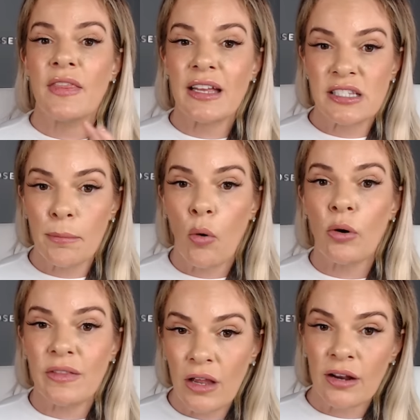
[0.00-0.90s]
that
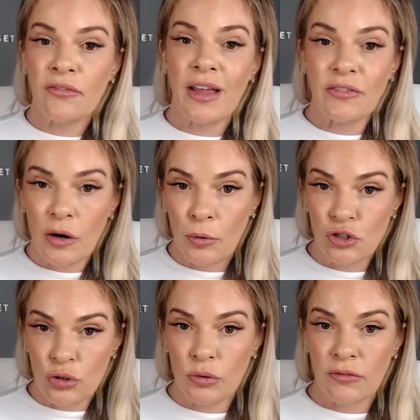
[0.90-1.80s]
support the
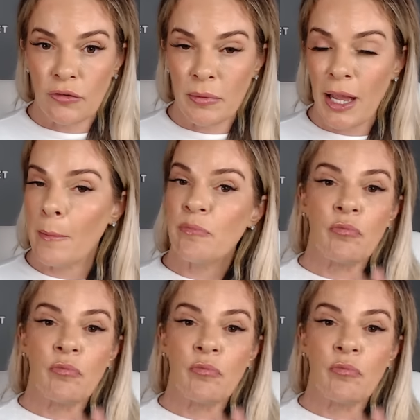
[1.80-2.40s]
unfavorable truth for me.